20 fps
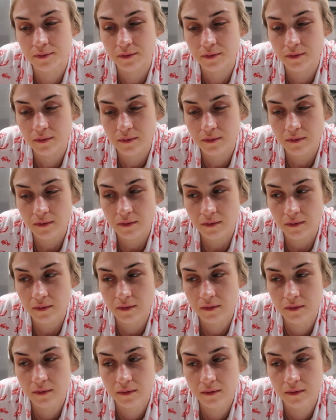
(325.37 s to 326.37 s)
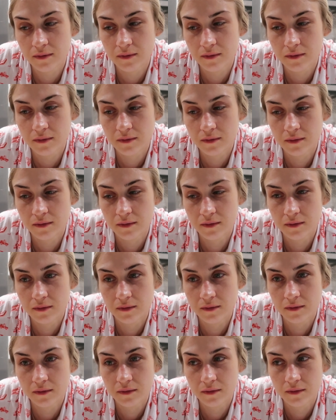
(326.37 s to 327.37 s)

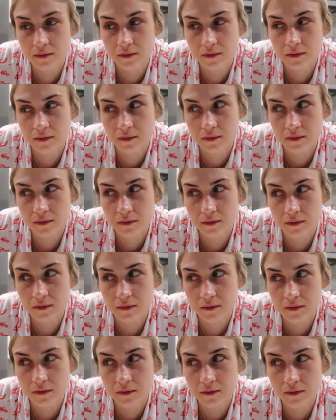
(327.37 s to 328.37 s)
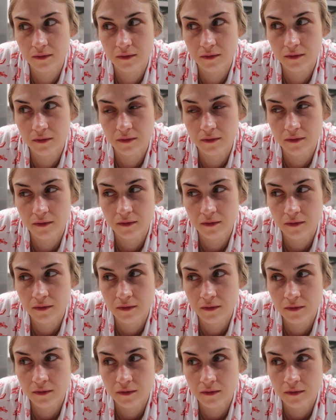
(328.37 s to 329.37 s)

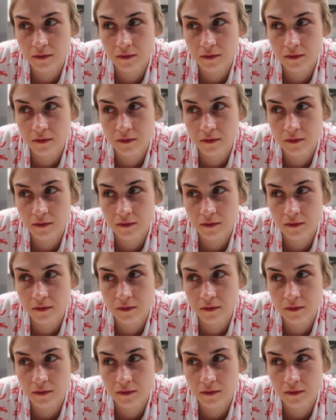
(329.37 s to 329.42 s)
(silence)